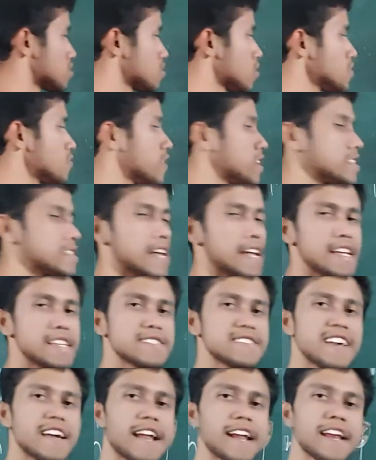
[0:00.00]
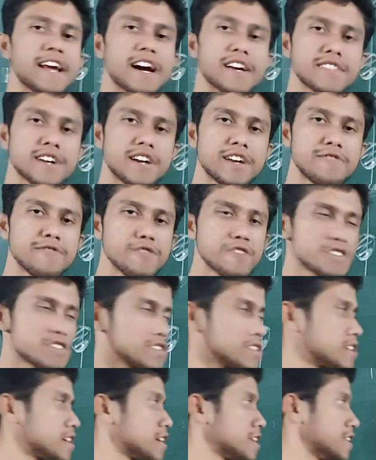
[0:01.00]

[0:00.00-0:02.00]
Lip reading: So is there any other force?